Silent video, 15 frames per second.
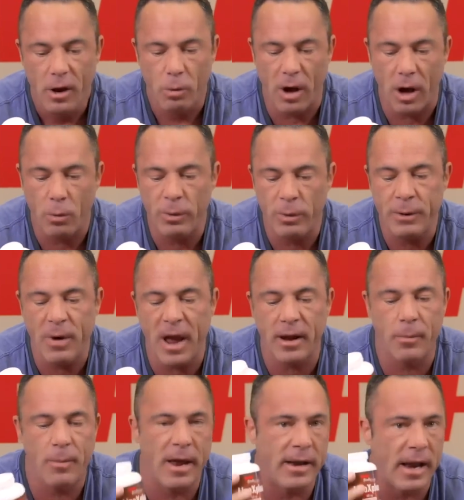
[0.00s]
Well, we
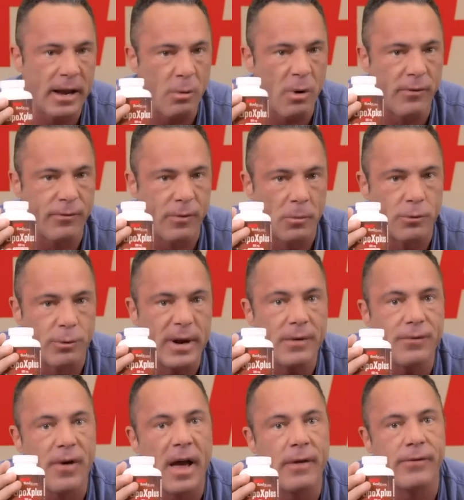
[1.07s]
recommend anywhere from 3 to
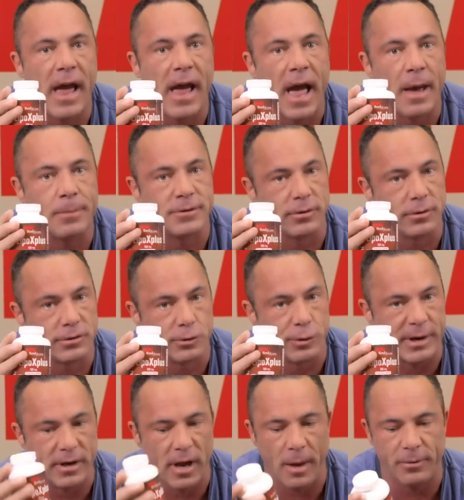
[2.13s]
5 capsules 3
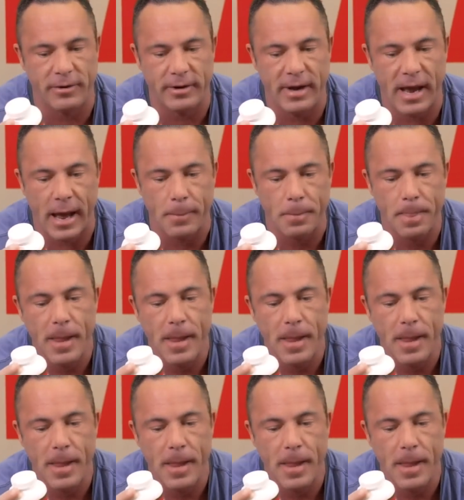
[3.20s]
times a day.